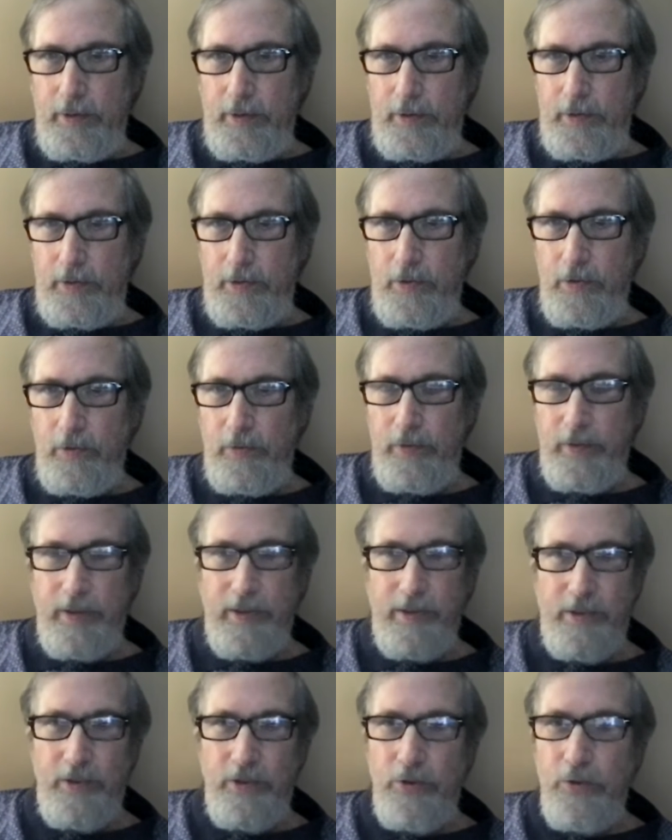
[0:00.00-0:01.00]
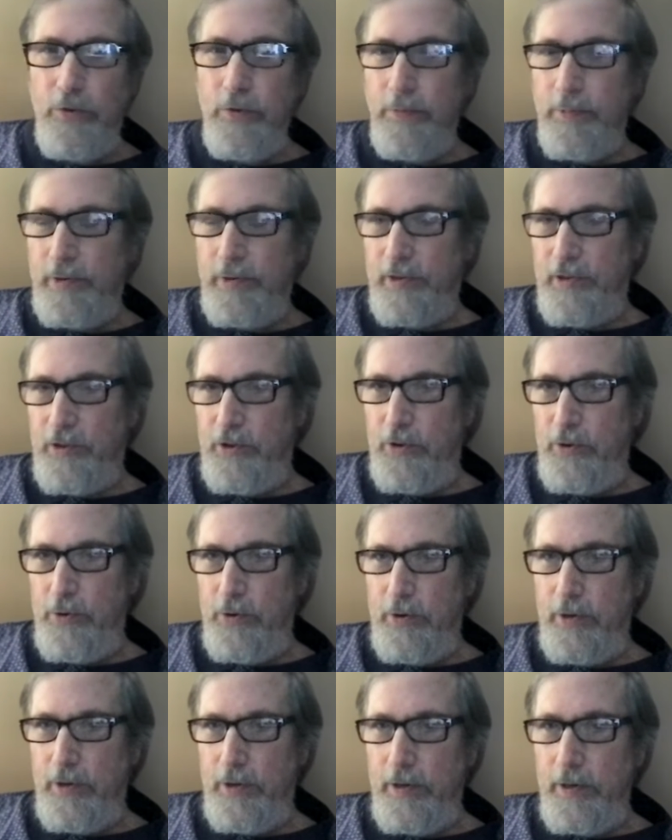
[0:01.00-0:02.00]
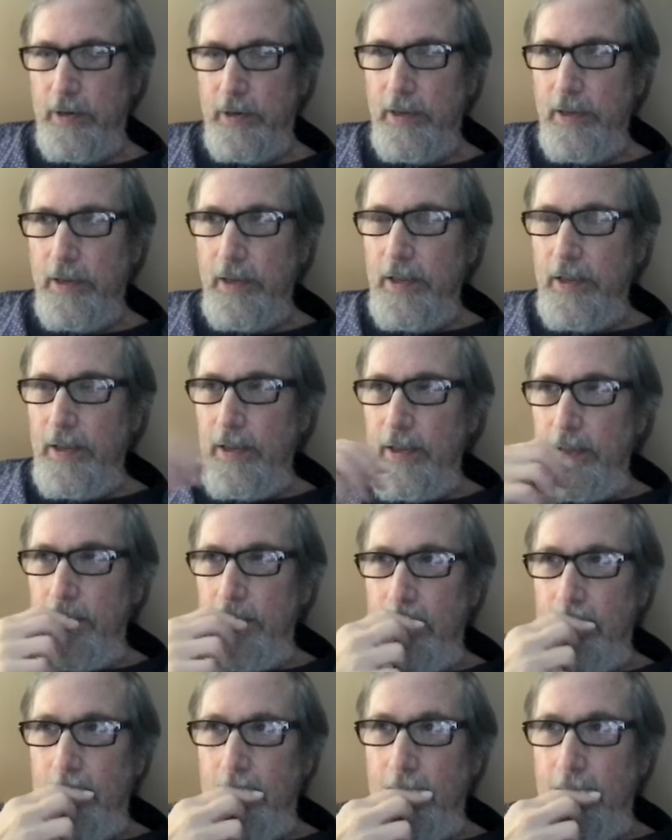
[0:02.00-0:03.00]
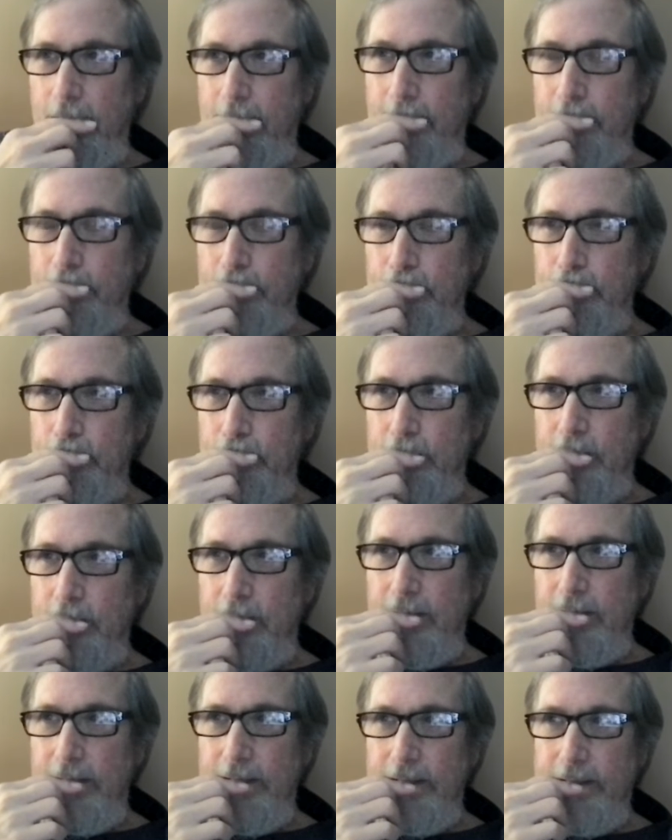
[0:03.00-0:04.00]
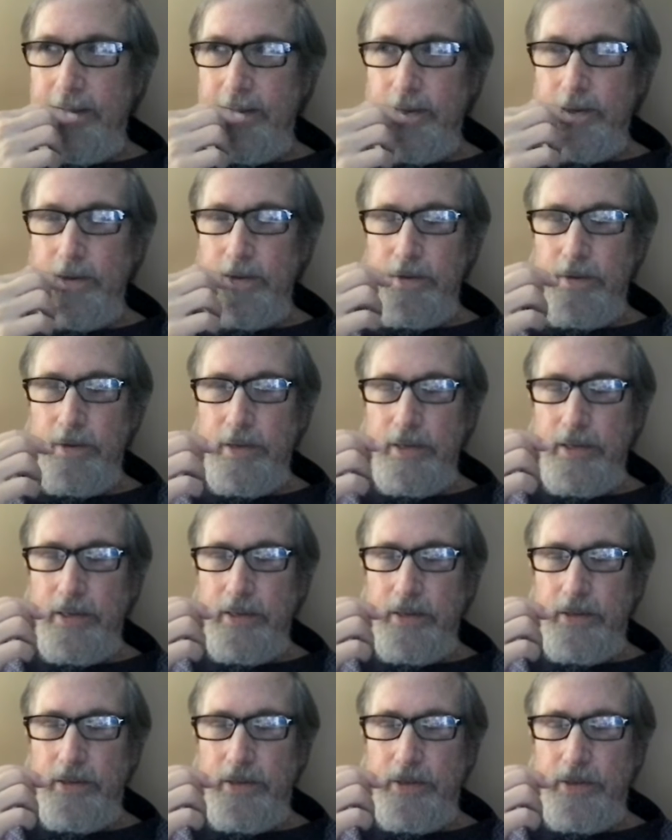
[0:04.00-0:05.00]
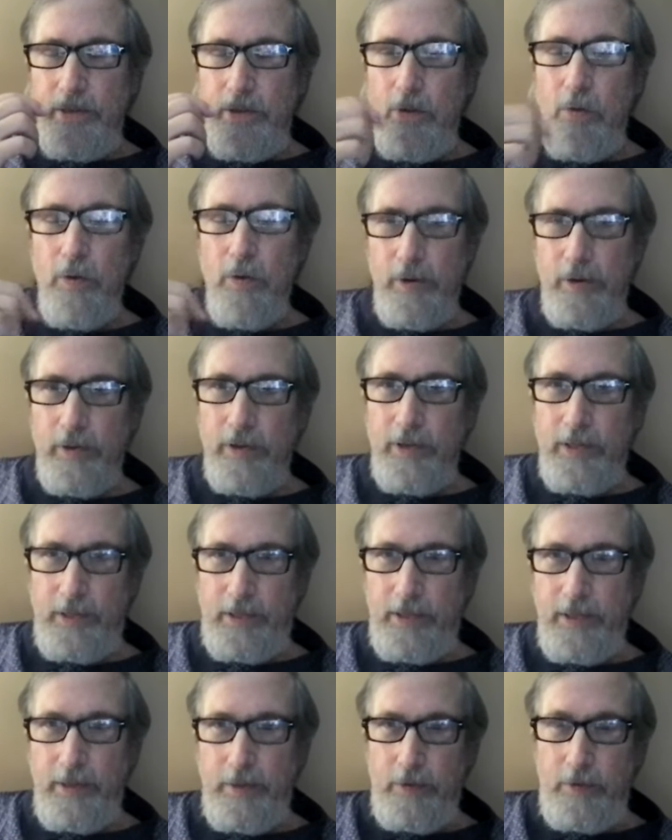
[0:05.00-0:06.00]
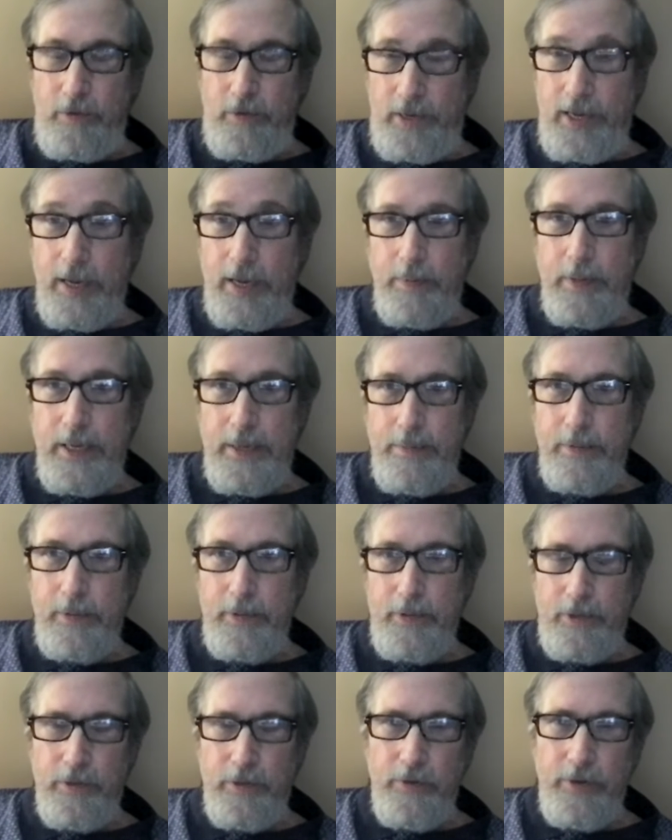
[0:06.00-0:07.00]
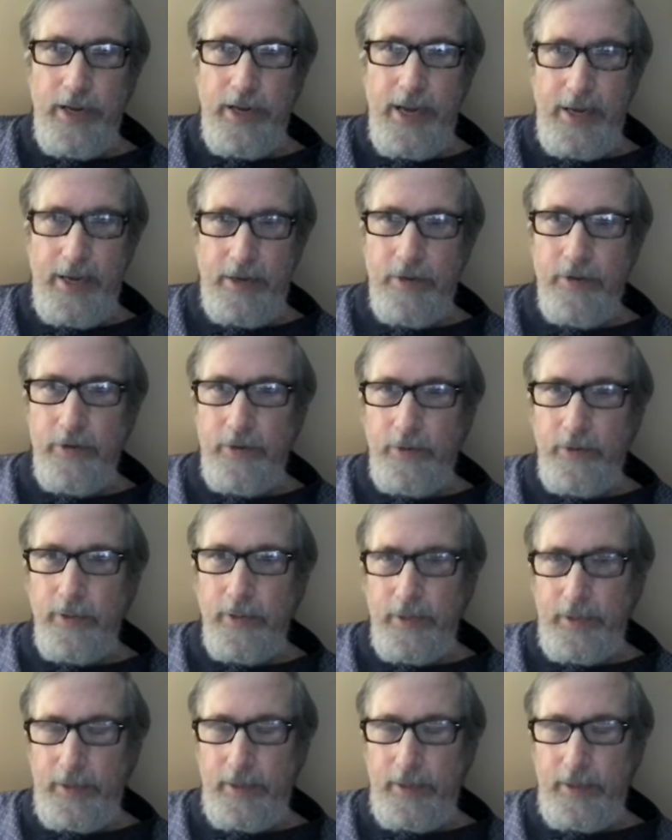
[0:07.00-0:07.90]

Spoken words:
So if it's too obscure, uh, then it's harder to get people to react to it.